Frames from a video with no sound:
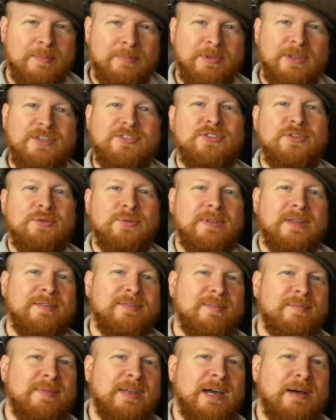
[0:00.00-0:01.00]
please do leave
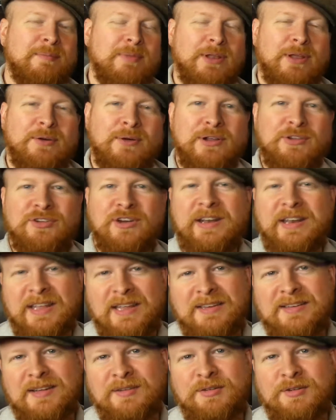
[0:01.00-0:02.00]
them down below. I try to
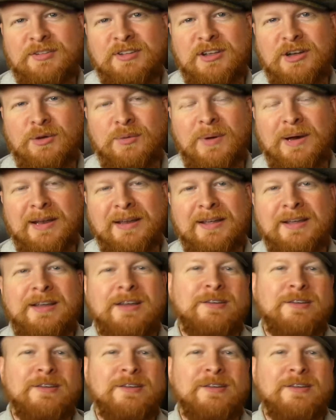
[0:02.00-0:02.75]
get to every single one.